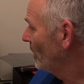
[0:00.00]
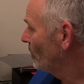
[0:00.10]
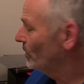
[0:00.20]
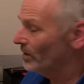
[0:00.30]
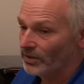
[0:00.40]

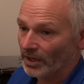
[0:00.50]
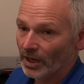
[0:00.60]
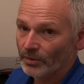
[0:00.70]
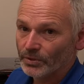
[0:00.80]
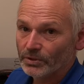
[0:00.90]
quick they
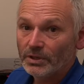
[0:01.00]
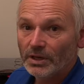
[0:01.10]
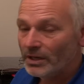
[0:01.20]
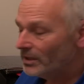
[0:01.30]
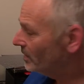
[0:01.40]
open.
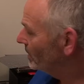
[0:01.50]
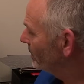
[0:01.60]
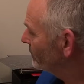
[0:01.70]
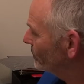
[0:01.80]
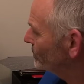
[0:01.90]
And
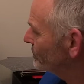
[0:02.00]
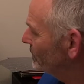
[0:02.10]
of course,